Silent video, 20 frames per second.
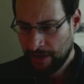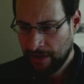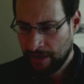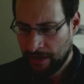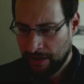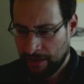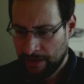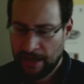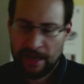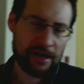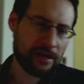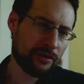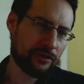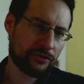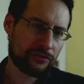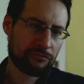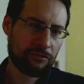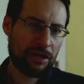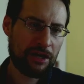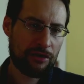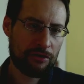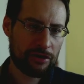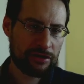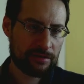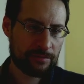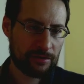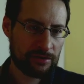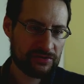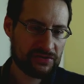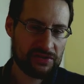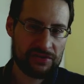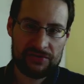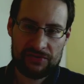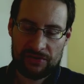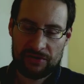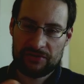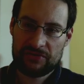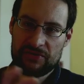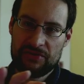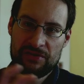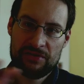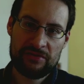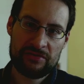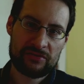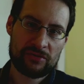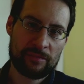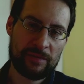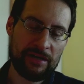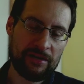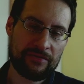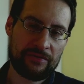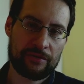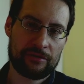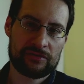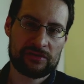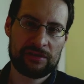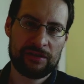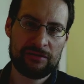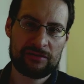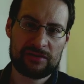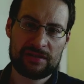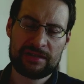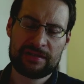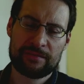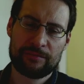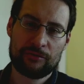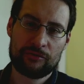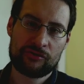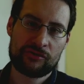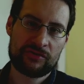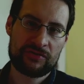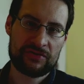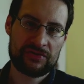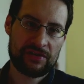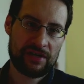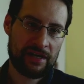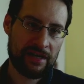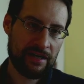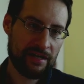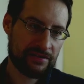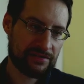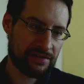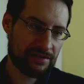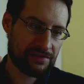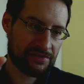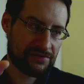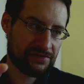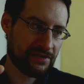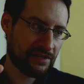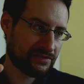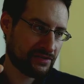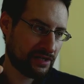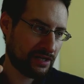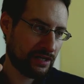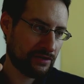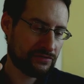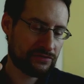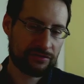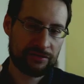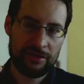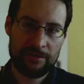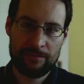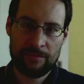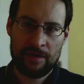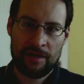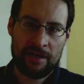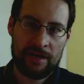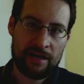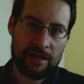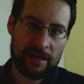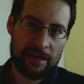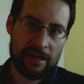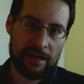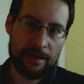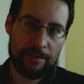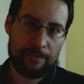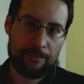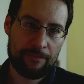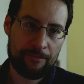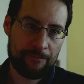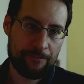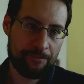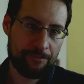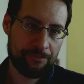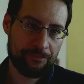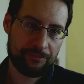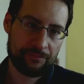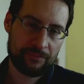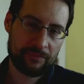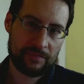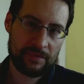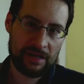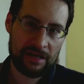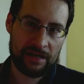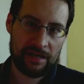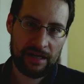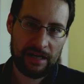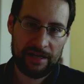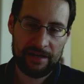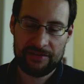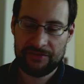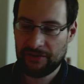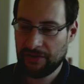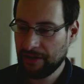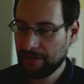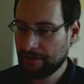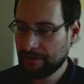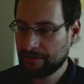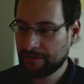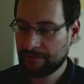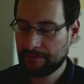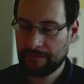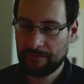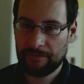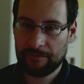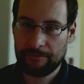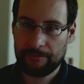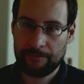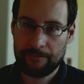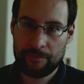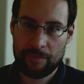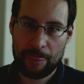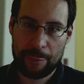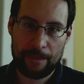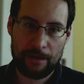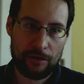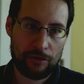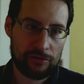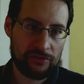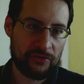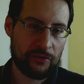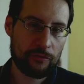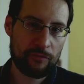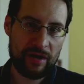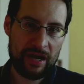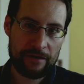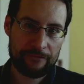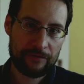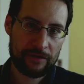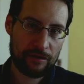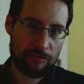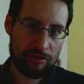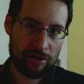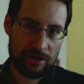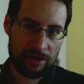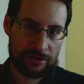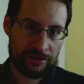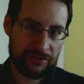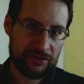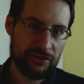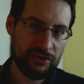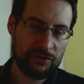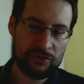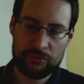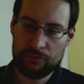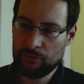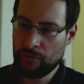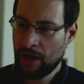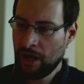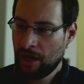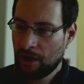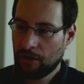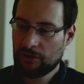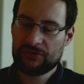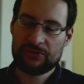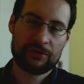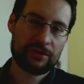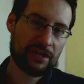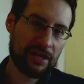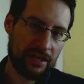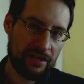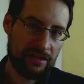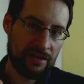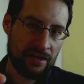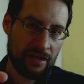Yeah, not really heard about this. You see so many thousand Linux distributions. I said this the other live stream. I think, although we have our T2, also again,